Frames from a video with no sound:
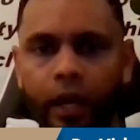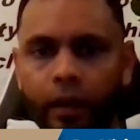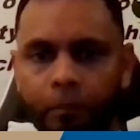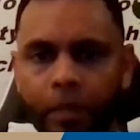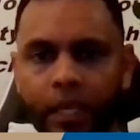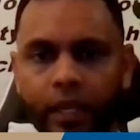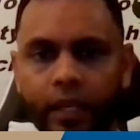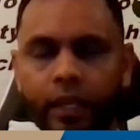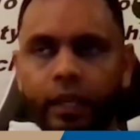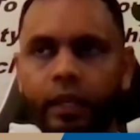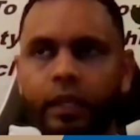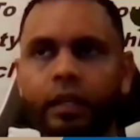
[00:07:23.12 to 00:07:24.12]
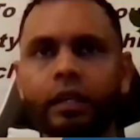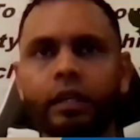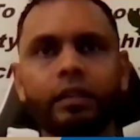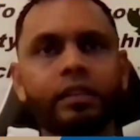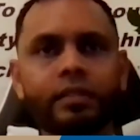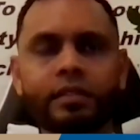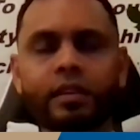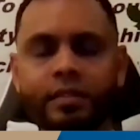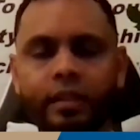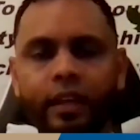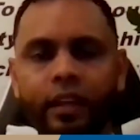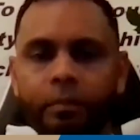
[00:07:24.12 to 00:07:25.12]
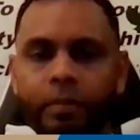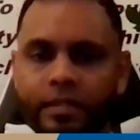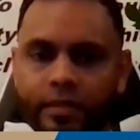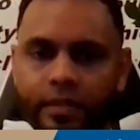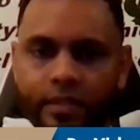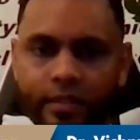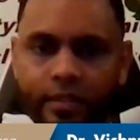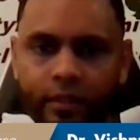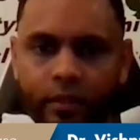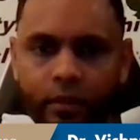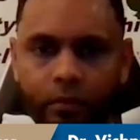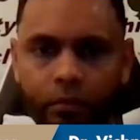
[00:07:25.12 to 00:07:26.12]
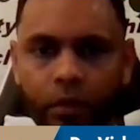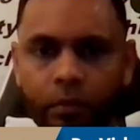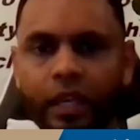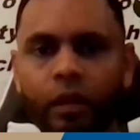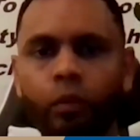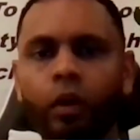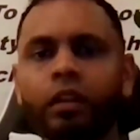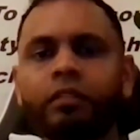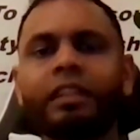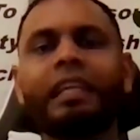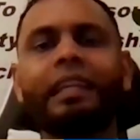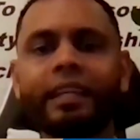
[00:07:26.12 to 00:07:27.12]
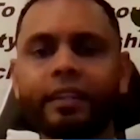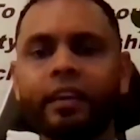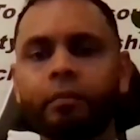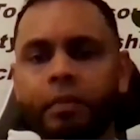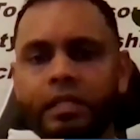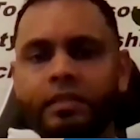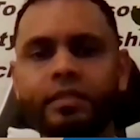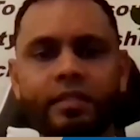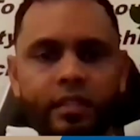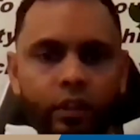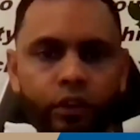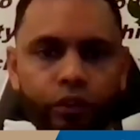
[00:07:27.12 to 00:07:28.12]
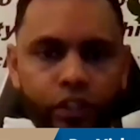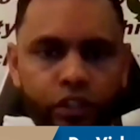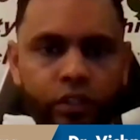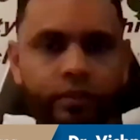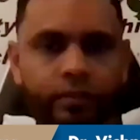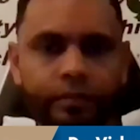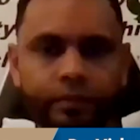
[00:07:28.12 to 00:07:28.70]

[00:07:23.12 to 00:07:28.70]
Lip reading: and be not just in any business, but be in one of the leading business in the region.